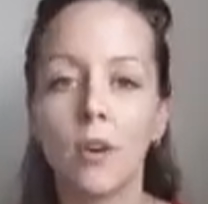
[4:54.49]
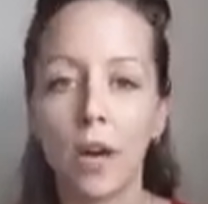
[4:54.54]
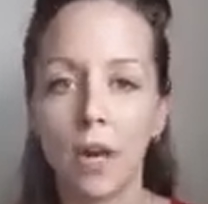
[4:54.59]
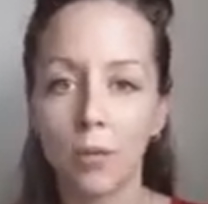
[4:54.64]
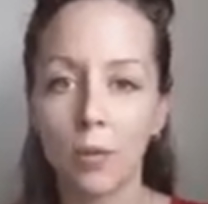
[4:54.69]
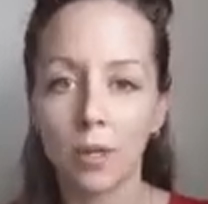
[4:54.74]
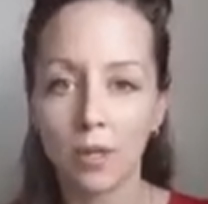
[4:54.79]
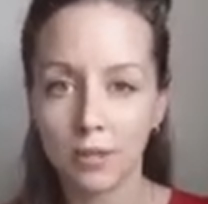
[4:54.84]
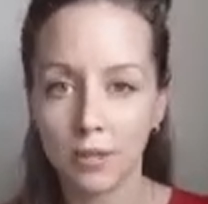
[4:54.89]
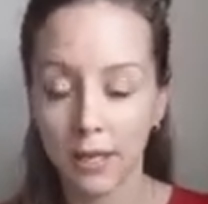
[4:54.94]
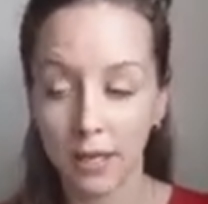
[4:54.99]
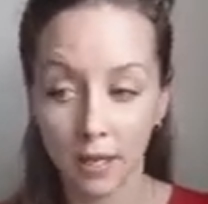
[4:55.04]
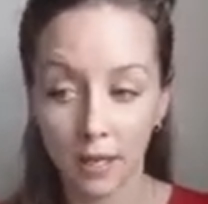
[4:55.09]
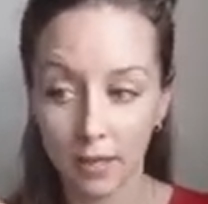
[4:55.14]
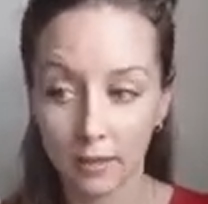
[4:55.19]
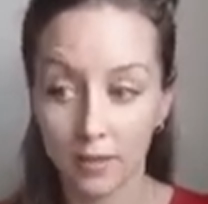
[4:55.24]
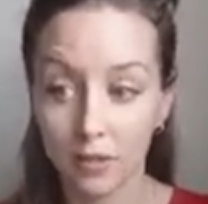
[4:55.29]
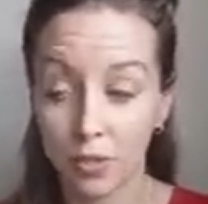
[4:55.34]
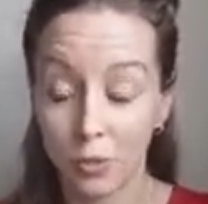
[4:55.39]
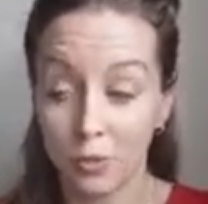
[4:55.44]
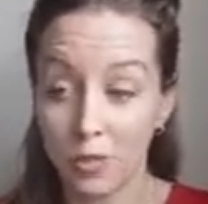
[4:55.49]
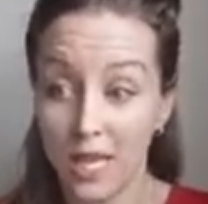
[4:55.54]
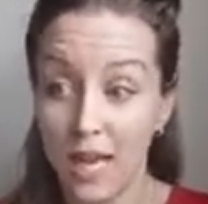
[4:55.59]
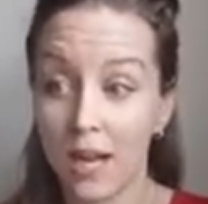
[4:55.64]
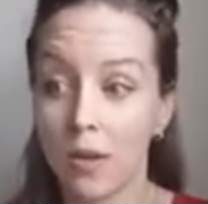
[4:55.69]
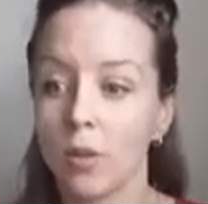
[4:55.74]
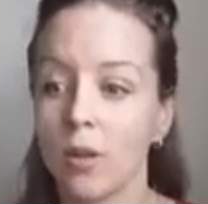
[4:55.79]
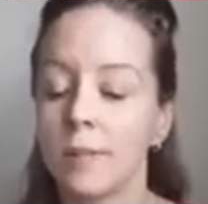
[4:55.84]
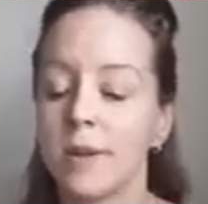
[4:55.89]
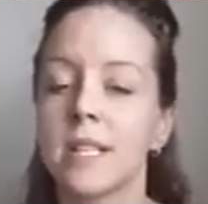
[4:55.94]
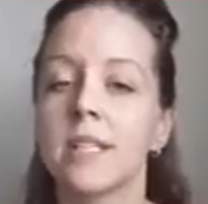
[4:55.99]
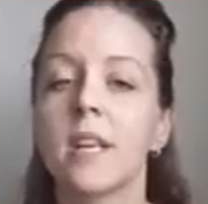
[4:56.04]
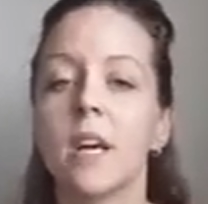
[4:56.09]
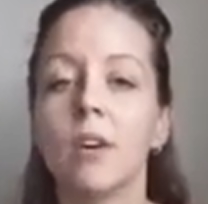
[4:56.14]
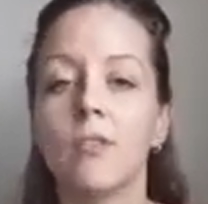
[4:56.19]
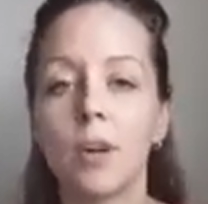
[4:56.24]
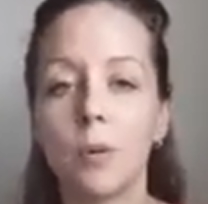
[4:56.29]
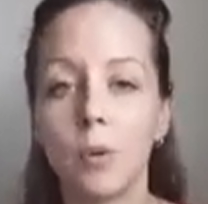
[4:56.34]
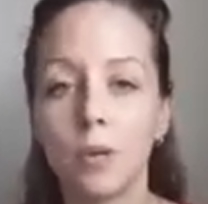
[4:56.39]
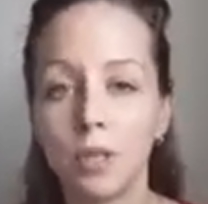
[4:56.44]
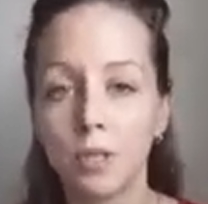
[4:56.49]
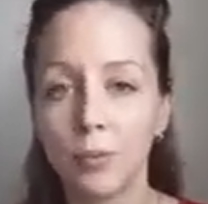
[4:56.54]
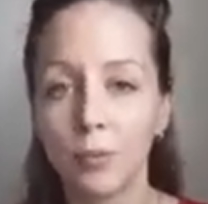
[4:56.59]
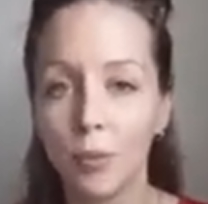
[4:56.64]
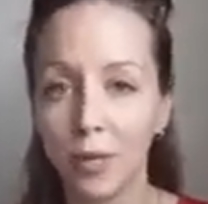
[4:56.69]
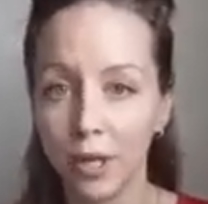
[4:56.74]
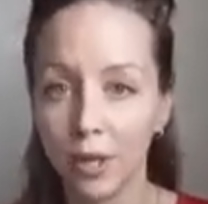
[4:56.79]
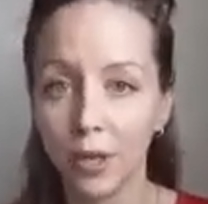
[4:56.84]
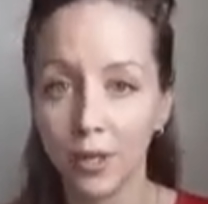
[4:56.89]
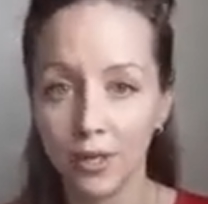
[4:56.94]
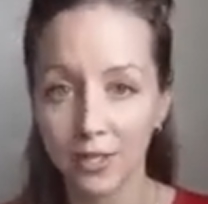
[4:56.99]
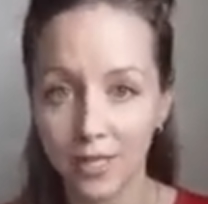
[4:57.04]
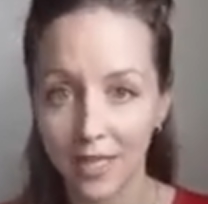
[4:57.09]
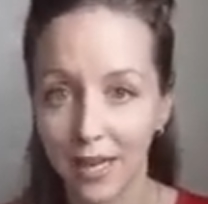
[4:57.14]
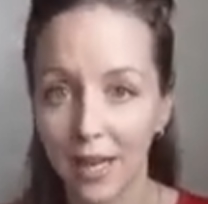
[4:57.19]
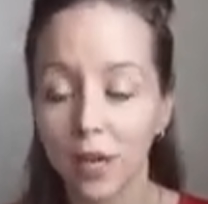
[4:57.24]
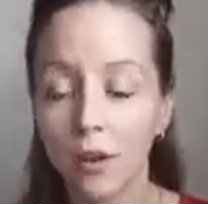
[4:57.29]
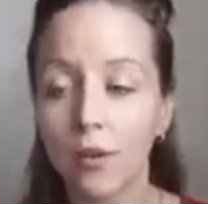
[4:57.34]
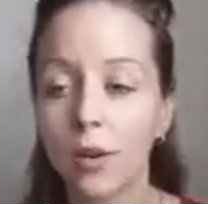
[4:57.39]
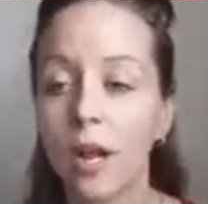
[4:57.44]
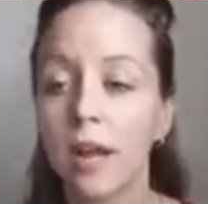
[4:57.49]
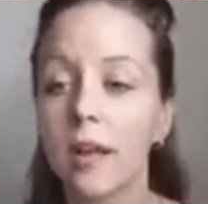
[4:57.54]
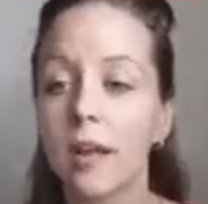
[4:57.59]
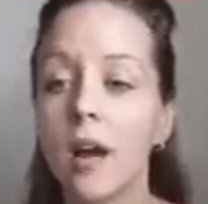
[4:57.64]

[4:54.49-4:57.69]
I wanted, and so down on myself, I wanted to bring her down.